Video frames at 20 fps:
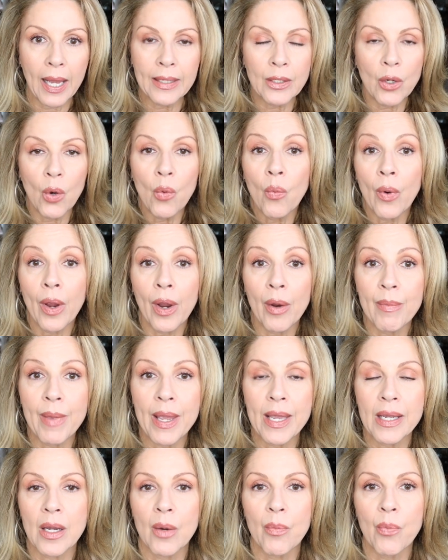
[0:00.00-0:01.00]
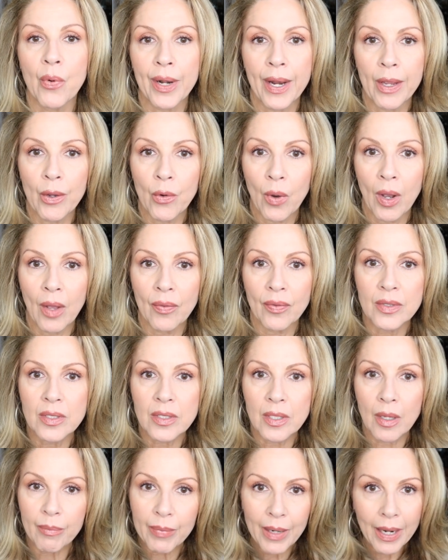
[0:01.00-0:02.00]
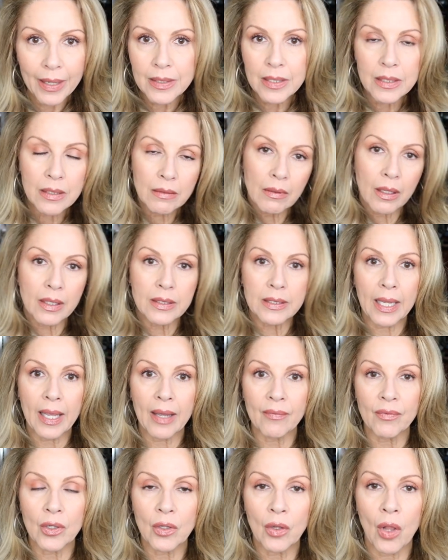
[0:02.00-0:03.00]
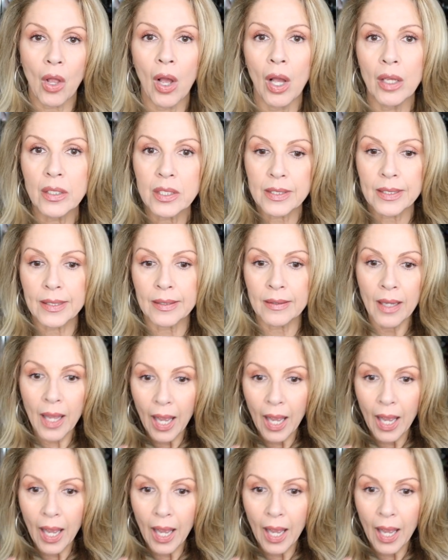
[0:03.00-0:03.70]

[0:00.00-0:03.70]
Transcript: I don't wear makeup when I go out in the sun, but I still like to have a gloss, and